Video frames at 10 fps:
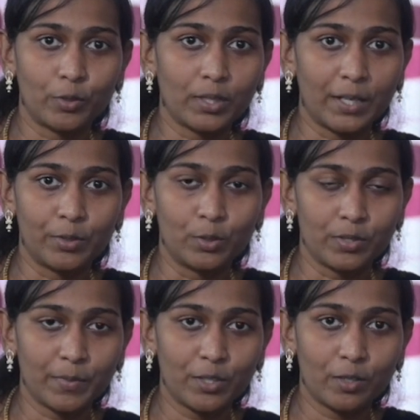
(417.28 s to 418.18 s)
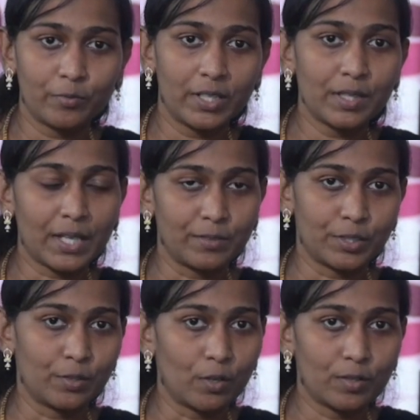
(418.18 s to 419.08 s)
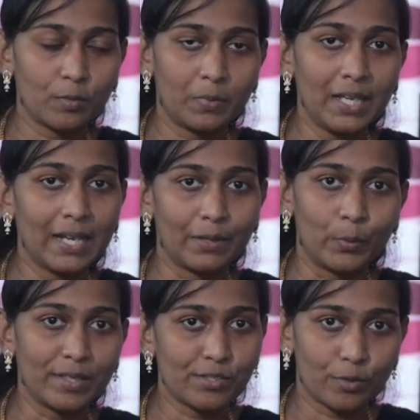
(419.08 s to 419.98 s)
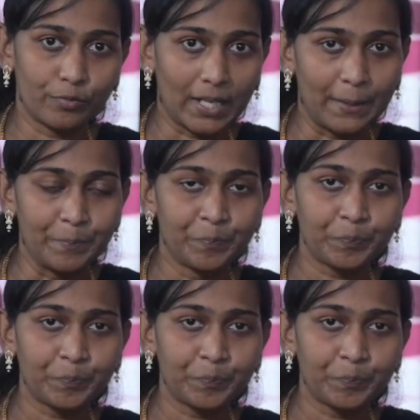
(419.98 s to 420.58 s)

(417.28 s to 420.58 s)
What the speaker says: I would lose my confidence and it would also be a waste of time.